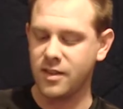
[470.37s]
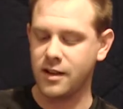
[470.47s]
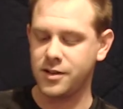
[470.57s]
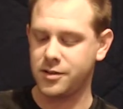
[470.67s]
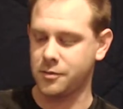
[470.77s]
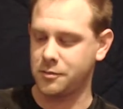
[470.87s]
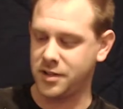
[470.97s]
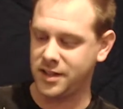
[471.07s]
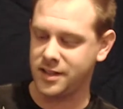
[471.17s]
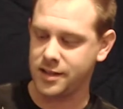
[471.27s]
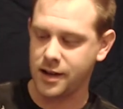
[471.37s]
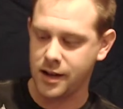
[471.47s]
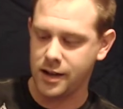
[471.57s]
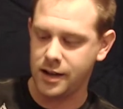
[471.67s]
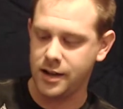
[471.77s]
So I'm going to put this
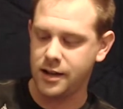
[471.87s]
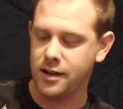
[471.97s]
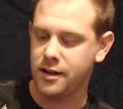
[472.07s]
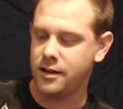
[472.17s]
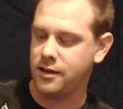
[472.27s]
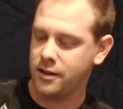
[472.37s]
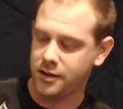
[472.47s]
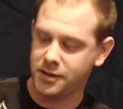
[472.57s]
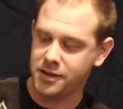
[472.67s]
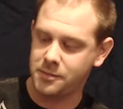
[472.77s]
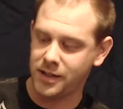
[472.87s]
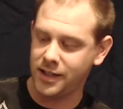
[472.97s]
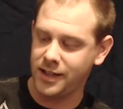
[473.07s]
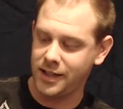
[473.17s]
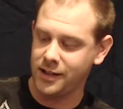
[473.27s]
guy on display
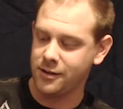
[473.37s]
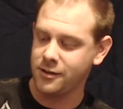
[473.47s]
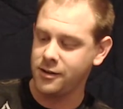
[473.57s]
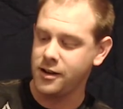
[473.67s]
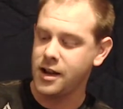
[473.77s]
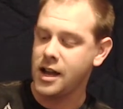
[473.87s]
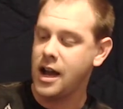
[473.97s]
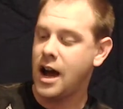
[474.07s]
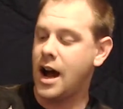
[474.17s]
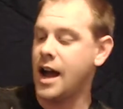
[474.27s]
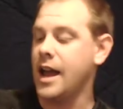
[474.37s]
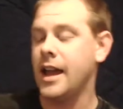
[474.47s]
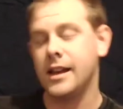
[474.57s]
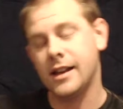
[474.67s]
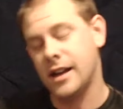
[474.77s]
here. I
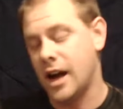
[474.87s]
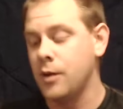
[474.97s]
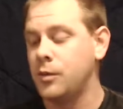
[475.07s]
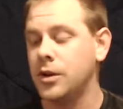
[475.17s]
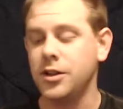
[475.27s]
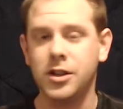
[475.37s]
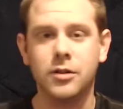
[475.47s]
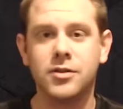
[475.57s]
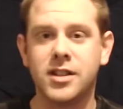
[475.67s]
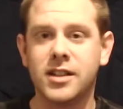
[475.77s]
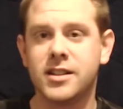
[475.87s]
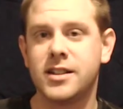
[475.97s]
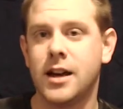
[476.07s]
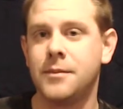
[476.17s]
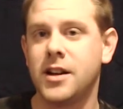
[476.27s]
will use this.
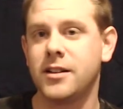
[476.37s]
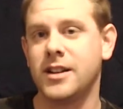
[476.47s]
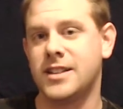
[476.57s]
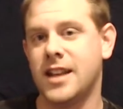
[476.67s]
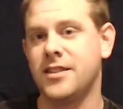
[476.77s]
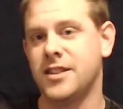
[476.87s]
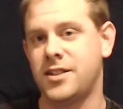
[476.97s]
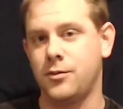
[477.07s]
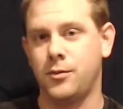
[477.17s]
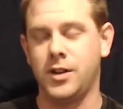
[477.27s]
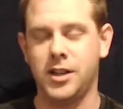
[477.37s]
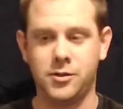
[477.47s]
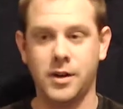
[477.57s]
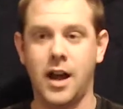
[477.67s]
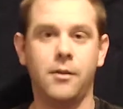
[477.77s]
I'm not going to say this is
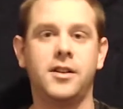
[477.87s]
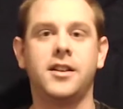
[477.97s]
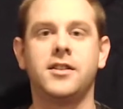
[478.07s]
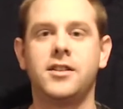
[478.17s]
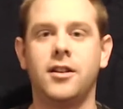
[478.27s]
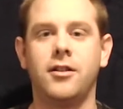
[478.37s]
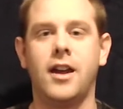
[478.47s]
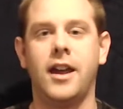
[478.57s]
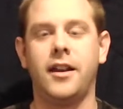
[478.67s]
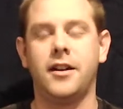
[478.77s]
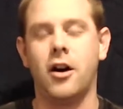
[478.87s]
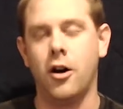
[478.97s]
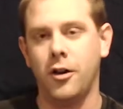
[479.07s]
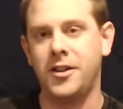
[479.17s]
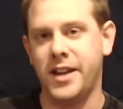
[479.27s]
what I would consider an
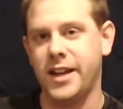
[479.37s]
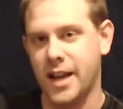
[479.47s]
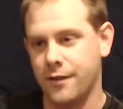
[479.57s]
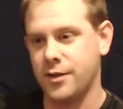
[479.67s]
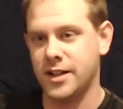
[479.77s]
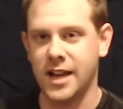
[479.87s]
all-day, everyday